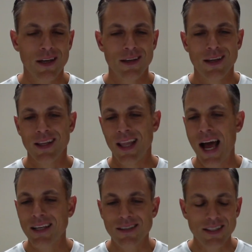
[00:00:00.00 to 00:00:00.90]
And
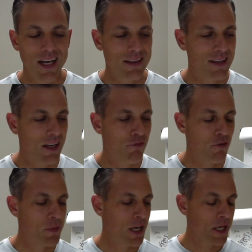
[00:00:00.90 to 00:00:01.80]
lastly, I think for
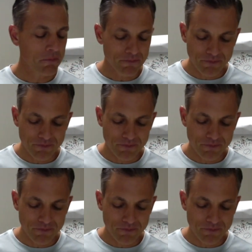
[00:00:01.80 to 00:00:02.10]
me,